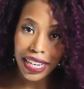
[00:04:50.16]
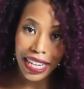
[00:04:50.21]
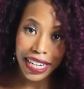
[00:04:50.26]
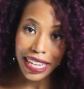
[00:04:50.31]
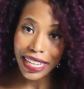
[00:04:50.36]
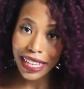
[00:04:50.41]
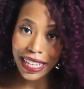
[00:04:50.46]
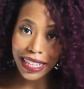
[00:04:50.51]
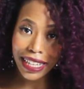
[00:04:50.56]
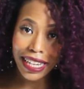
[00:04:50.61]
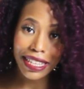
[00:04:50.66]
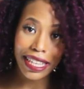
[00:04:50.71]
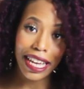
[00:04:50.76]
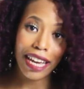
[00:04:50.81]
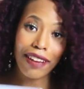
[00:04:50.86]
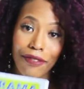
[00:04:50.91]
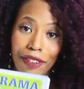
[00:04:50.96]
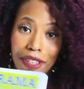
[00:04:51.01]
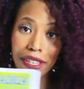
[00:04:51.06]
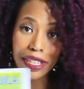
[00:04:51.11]
anything like
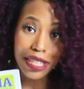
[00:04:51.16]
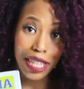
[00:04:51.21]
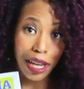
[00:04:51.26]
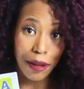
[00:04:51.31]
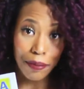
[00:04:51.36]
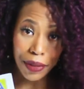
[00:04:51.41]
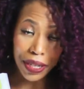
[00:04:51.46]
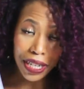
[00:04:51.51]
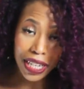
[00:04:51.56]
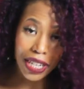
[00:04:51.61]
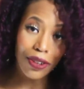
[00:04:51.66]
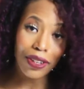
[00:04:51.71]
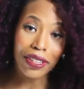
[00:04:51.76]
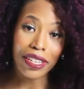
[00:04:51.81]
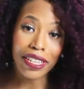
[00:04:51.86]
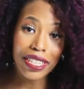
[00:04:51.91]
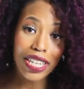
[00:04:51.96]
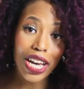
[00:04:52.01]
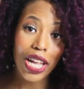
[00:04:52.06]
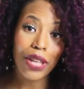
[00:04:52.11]
that for this company
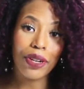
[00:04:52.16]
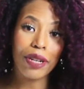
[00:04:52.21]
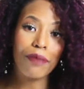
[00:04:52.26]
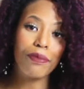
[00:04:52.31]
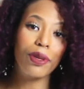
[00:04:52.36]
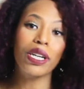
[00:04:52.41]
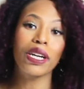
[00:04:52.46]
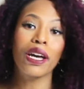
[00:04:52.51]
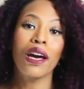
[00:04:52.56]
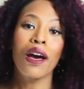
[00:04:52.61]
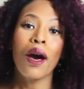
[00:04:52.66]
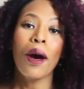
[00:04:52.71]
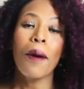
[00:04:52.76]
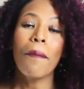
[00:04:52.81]
or this coloring book,